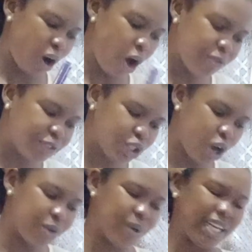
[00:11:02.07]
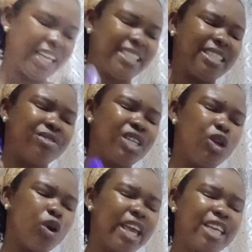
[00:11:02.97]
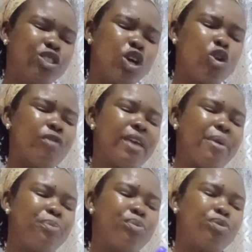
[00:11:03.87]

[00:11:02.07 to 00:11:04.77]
Offshoring is the relocation of a